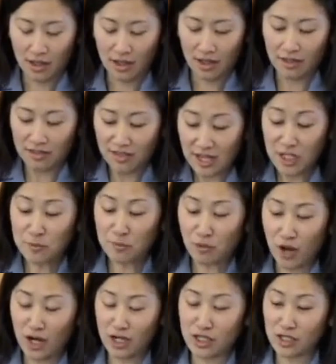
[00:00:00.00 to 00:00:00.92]
These
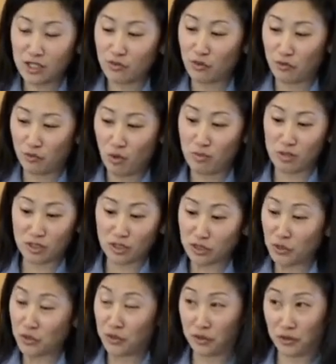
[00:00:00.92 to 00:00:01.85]
Protestant reformers,
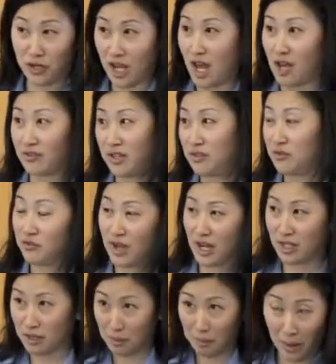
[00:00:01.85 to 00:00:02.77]
Luther, Calvin, in
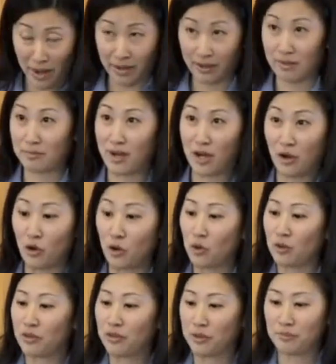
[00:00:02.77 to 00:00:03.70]
fact,
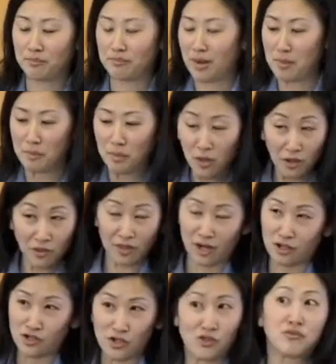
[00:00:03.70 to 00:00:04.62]
my book that
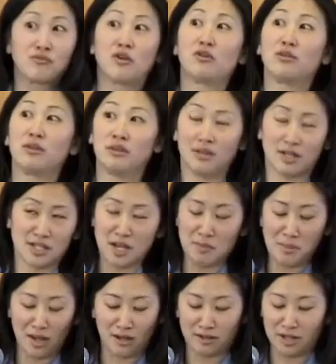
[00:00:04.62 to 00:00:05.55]
I just wrote that's
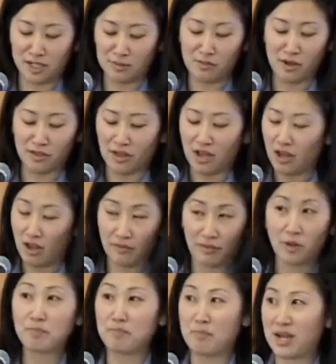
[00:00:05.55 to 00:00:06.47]
coming out next month
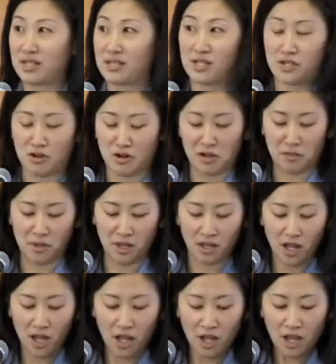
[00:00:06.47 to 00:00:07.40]
makes this argument.
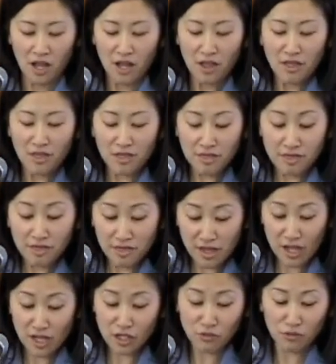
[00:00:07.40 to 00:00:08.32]

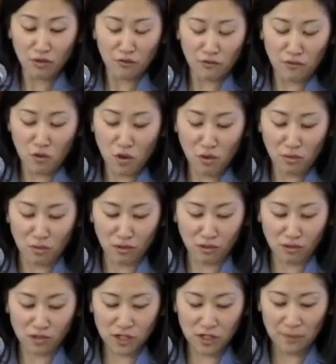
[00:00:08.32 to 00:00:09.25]
These
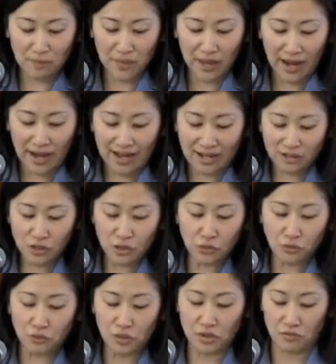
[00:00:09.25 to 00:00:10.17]
reformers had to
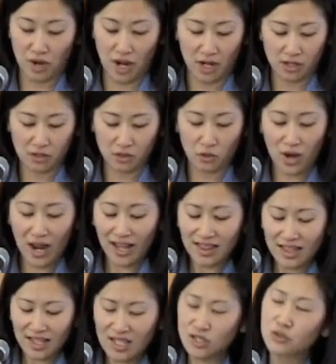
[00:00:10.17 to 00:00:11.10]
rewrite, or at
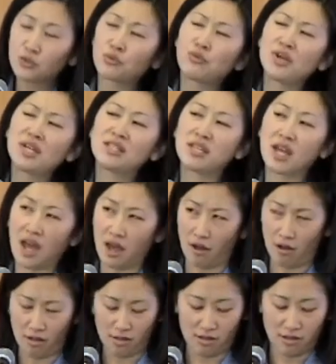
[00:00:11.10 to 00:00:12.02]
least retell,